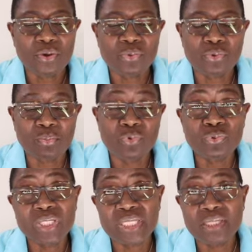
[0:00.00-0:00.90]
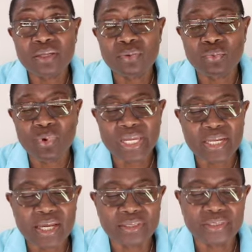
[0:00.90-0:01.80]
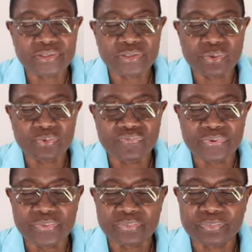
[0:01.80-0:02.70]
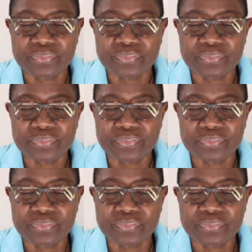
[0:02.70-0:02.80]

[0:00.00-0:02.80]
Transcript: remotely well undiscovered.